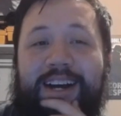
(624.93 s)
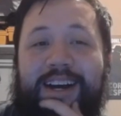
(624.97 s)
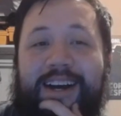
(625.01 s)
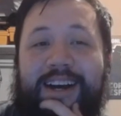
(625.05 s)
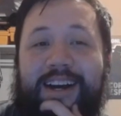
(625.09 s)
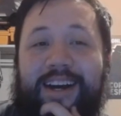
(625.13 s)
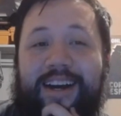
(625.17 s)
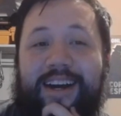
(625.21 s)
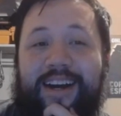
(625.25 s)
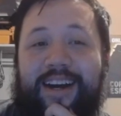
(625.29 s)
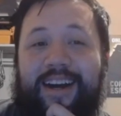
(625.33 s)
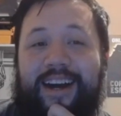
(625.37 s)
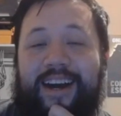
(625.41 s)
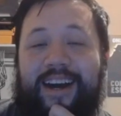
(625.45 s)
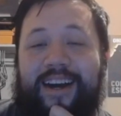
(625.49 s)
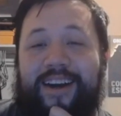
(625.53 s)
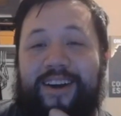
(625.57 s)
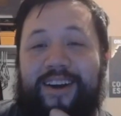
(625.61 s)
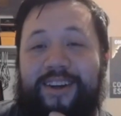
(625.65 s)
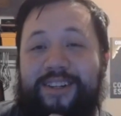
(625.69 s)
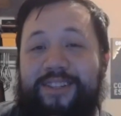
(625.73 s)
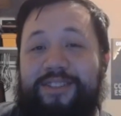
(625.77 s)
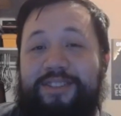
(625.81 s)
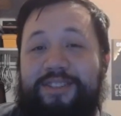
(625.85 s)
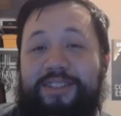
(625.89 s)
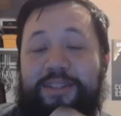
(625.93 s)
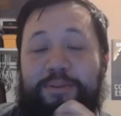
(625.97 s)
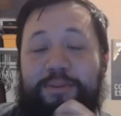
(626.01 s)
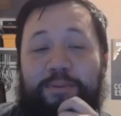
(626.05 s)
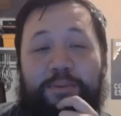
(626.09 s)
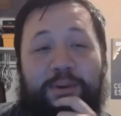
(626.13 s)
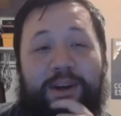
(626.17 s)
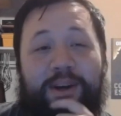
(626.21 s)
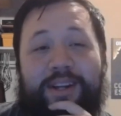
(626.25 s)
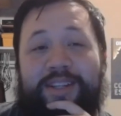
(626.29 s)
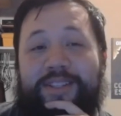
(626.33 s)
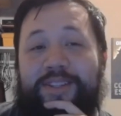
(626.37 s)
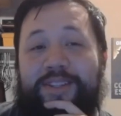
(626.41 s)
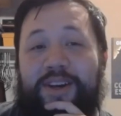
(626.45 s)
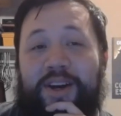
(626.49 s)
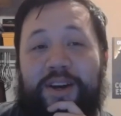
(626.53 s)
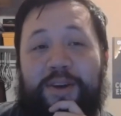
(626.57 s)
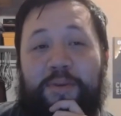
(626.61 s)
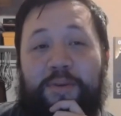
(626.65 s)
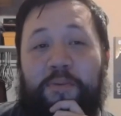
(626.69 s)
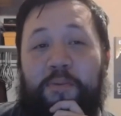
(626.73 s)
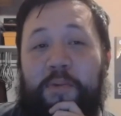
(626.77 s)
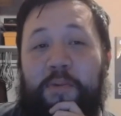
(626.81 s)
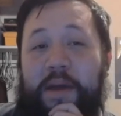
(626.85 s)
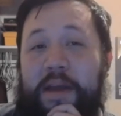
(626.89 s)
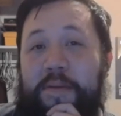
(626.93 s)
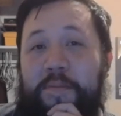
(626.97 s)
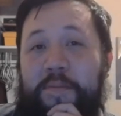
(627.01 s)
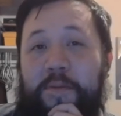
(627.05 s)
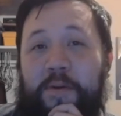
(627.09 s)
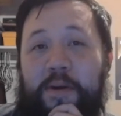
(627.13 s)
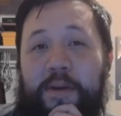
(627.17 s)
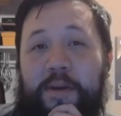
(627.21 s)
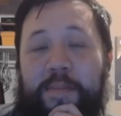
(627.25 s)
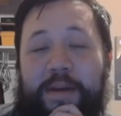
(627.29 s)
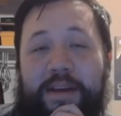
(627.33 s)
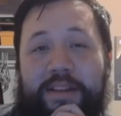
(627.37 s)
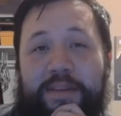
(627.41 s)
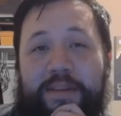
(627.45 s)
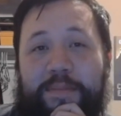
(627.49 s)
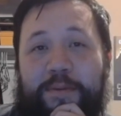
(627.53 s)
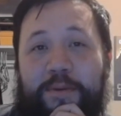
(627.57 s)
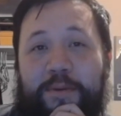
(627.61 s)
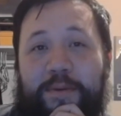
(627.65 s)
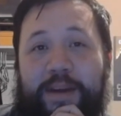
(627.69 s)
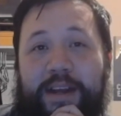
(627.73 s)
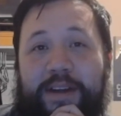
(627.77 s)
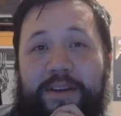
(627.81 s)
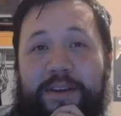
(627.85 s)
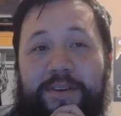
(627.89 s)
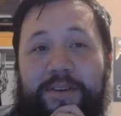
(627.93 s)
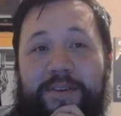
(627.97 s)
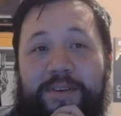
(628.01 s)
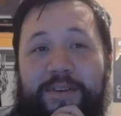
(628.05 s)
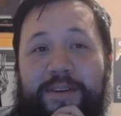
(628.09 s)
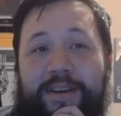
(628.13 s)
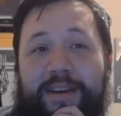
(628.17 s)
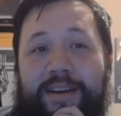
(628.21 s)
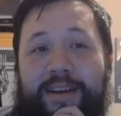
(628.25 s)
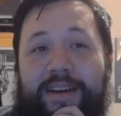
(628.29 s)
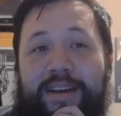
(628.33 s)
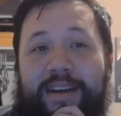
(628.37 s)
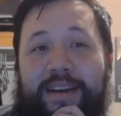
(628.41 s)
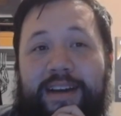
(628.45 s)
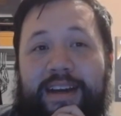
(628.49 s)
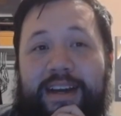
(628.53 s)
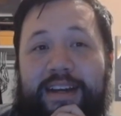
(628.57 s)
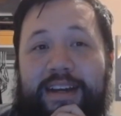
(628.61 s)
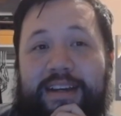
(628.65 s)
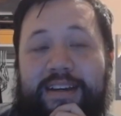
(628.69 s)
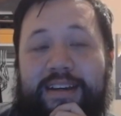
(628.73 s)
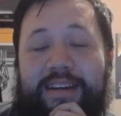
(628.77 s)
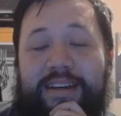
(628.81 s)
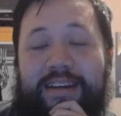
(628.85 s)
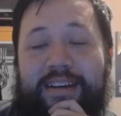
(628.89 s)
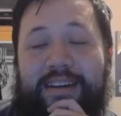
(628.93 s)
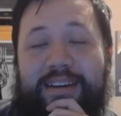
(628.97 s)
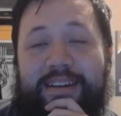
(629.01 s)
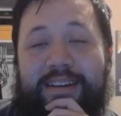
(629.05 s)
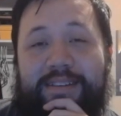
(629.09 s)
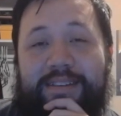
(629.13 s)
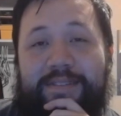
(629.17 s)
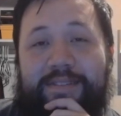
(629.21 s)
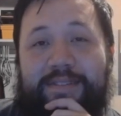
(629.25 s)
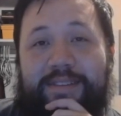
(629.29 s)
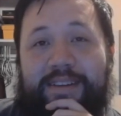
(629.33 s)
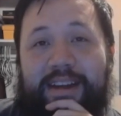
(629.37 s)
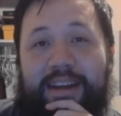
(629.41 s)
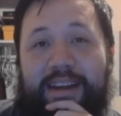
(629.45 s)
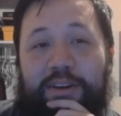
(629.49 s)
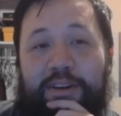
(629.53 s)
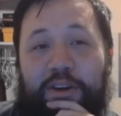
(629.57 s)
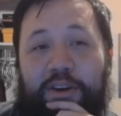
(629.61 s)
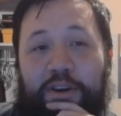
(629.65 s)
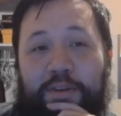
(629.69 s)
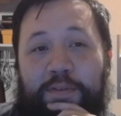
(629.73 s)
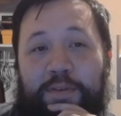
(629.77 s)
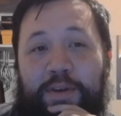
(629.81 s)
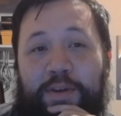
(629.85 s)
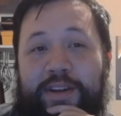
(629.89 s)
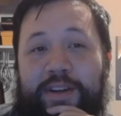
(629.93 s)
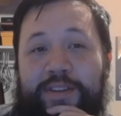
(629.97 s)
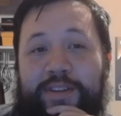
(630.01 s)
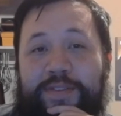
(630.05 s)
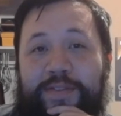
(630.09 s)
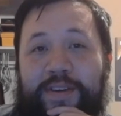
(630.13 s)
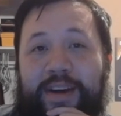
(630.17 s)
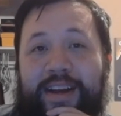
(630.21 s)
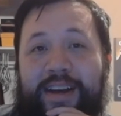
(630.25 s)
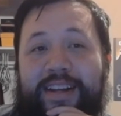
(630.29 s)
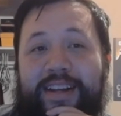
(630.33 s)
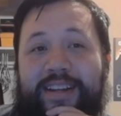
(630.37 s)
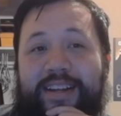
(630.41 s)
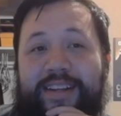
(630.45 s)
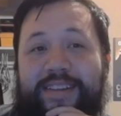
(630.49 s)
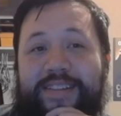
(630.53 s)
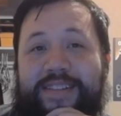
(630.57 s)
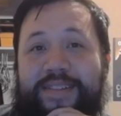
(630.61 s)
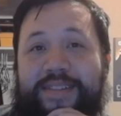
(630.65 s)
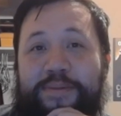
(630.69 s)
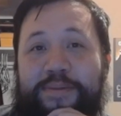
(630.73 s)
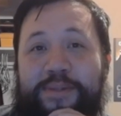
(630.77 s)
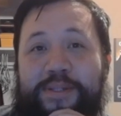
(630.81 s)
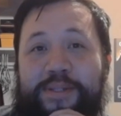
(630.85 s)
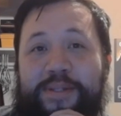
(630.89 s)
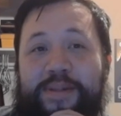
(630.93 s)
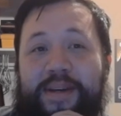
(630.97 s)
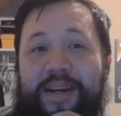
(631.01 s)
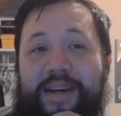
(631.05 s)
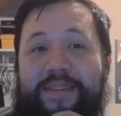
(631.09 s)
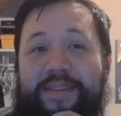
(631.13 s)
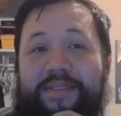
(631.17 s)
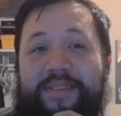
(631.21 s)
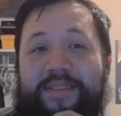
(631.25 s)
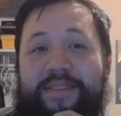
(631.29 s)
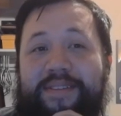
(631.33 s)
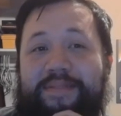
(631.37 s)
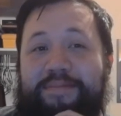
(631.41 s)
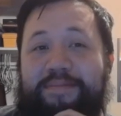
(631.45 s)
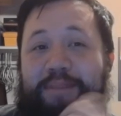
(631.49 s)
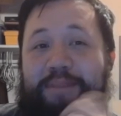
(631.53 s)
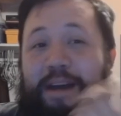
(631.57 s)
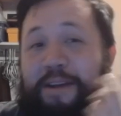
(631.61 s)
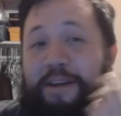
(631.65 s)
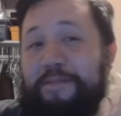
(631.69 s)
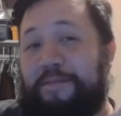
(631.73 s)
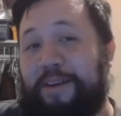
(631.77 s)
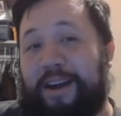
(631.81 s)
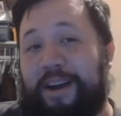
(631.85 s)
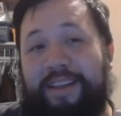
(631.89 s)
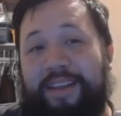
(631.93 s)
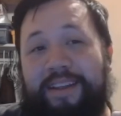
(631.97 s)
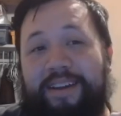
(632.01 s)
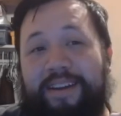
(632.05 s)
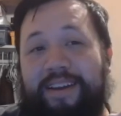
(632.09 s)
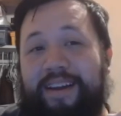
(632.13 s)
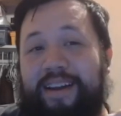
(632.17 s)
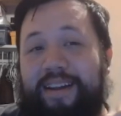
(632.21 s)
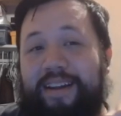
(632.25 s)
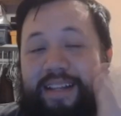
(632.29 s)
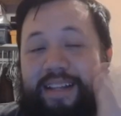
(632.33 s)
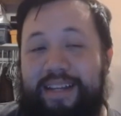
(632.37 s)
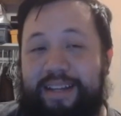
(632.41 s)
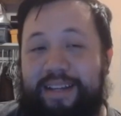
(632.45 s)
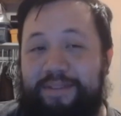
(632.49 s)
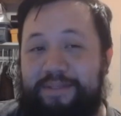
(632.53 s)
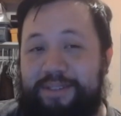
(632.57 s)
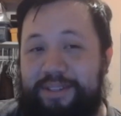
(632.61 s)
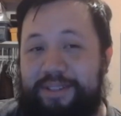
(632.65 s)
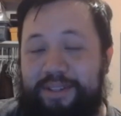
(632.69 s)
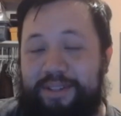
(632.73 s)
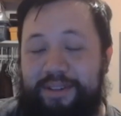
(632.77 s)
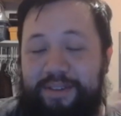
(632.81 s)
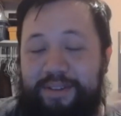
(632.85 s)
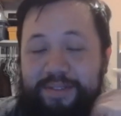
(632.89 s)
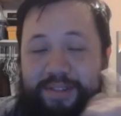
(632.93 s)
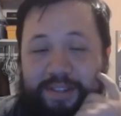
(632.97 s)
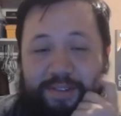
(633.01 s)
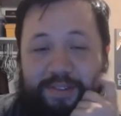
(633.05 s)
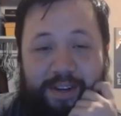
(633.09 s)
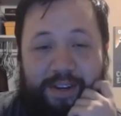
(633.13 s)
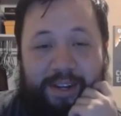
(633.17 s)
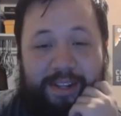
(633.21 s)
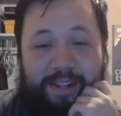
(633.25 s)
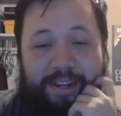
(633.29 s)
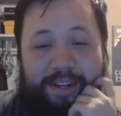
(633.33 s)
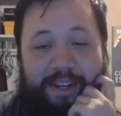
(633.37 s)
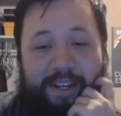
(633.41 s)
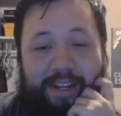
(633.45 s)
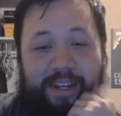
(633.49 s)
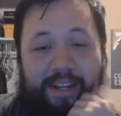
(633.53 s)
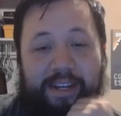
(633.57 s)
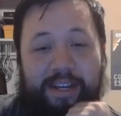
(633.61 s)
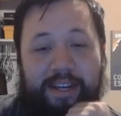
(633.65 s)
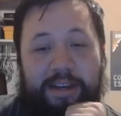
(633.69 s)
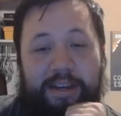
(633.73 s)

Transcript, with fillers: Uh, I honestly want to talk way more about the Moreno uh, uh Kai Kara-France fight because it was uh, my fight of the night. I think it was the UFC's fight of the night.